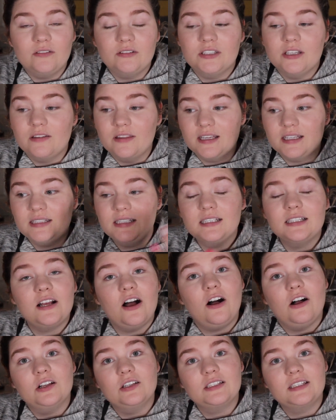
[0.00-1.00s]
So this is
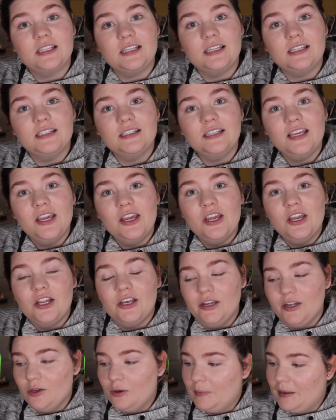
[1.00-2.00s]
Halsey's
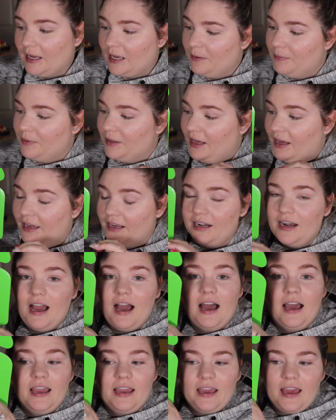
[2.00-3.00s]
new makeup line.
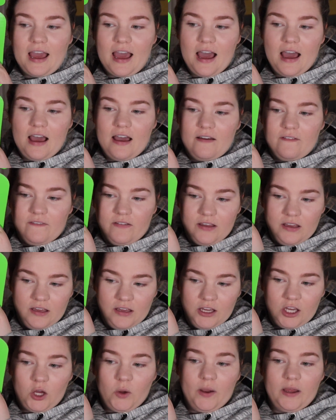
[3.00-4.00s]
I have
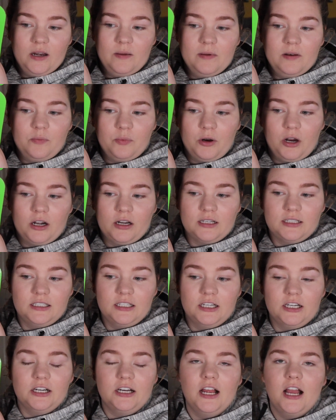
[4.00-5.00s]
quite a bit of product
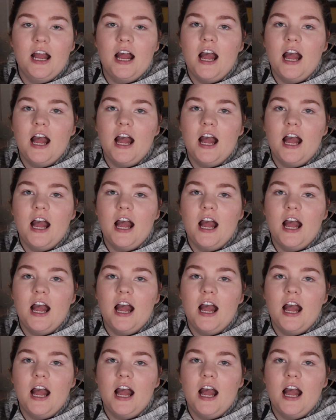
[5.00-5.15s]
here.